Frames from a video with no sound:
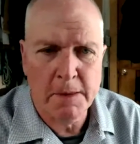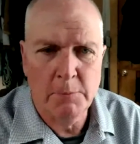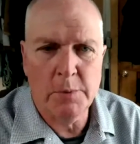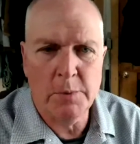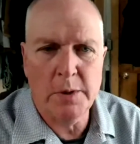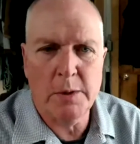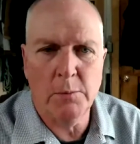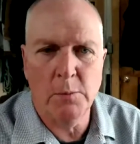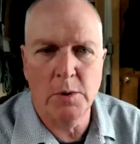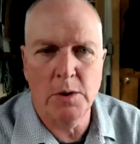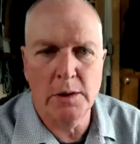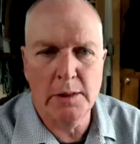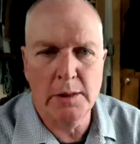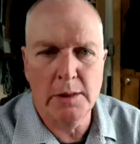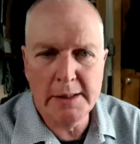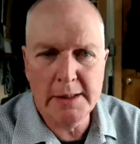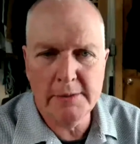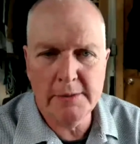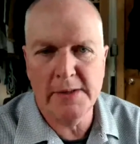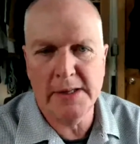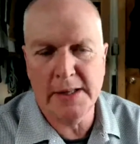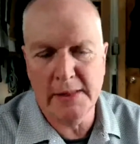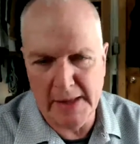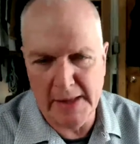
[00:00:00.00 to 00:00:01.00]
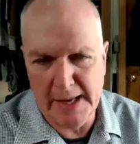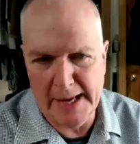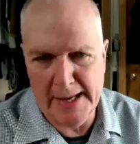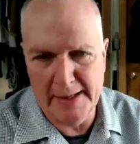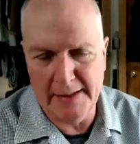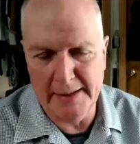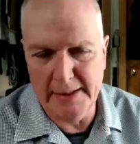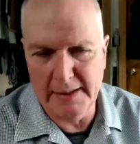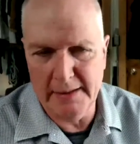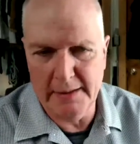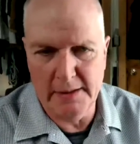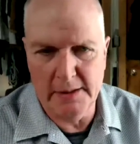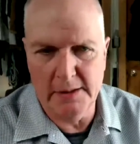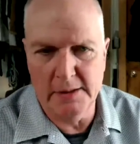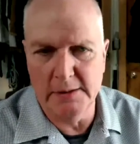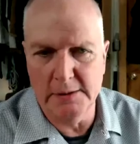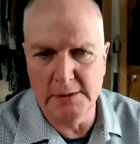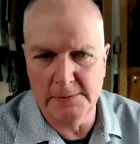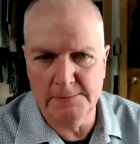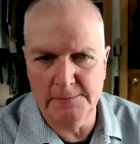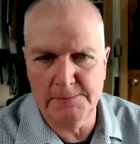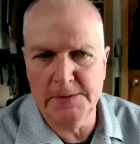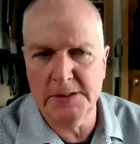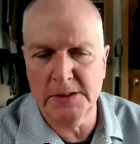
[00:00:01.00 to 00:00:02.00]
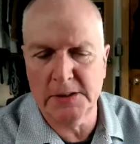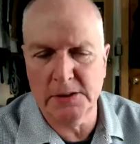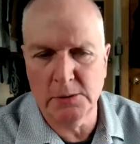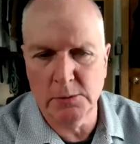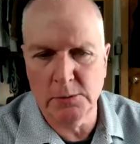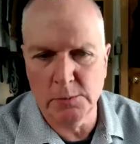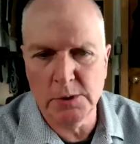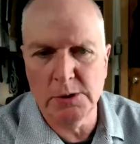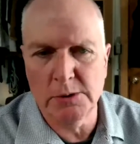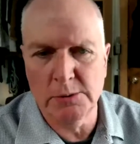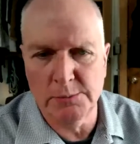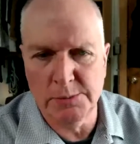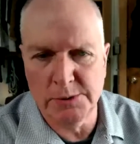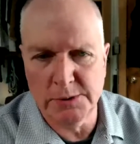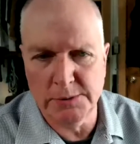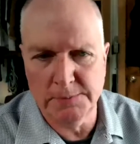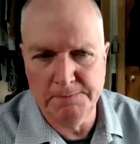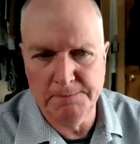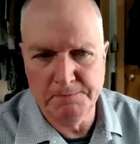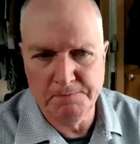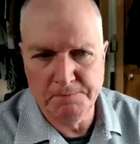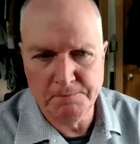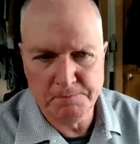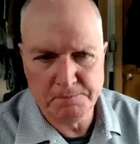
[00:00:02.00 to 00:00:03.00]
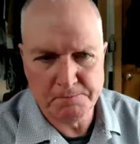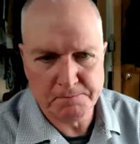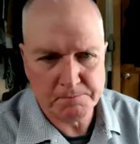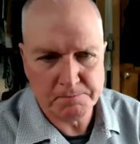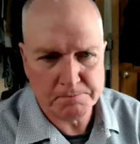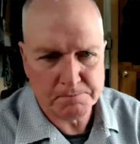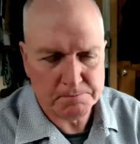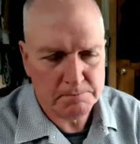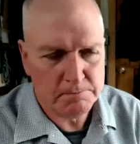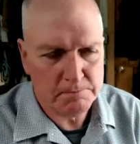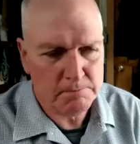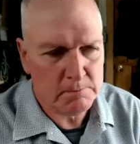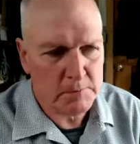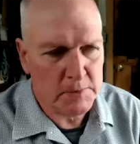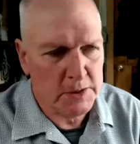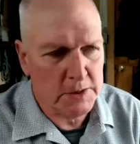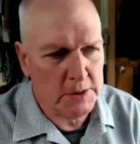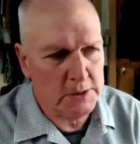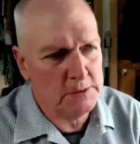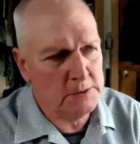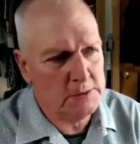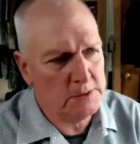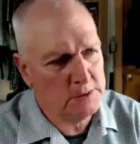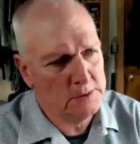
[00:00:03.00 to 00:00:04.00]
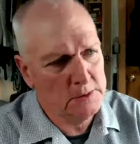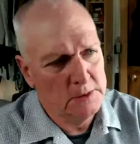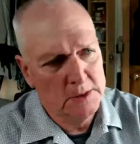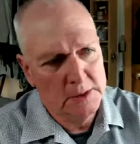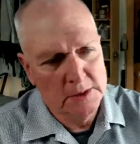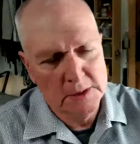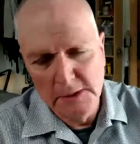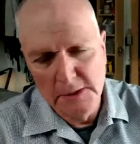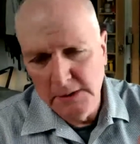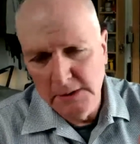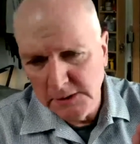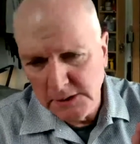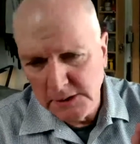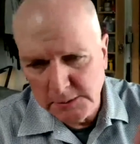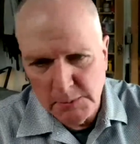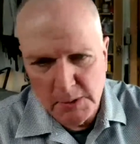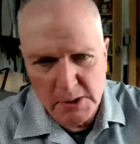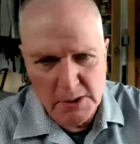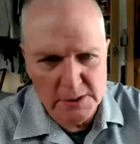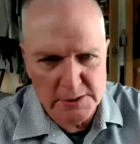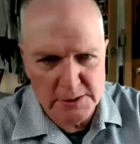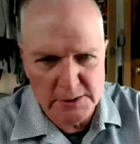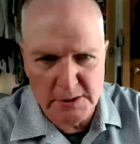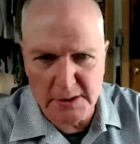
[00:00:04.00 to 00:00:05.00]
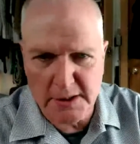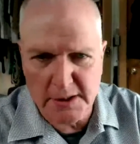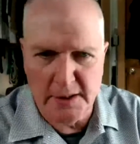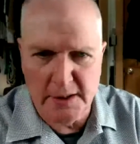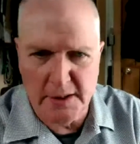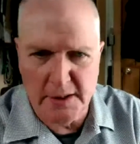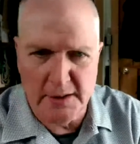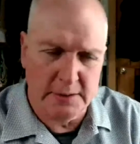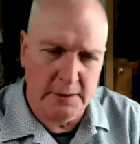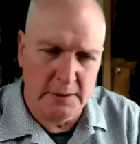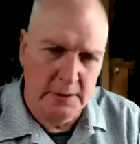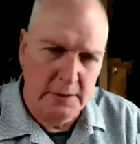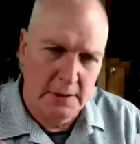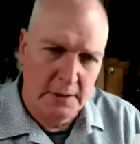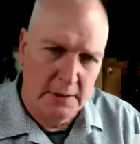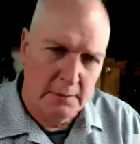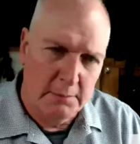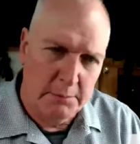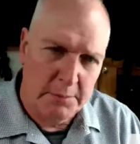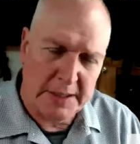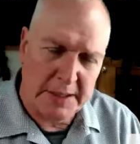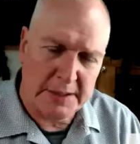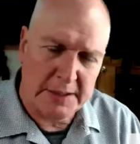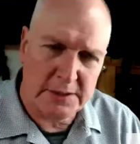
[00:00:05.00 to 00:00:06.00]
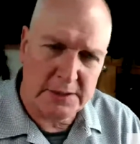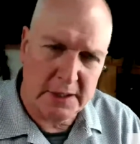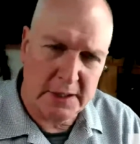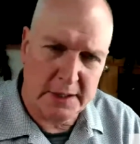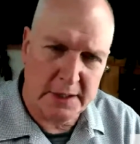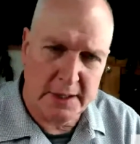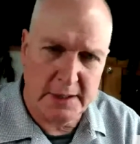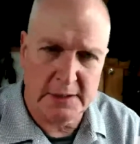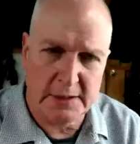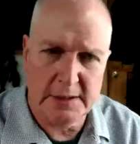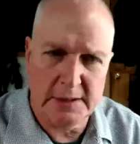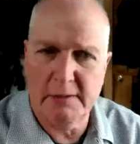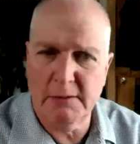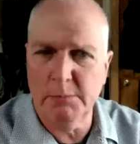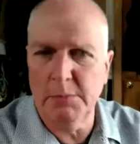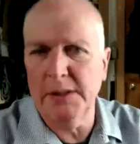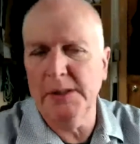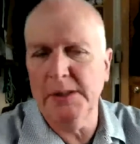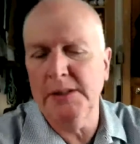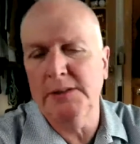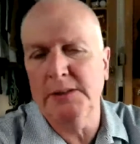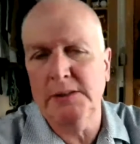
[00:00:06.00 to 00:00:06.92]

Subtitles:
we were living that in those physical rooms. Use small stickies, big stickies. Everybody's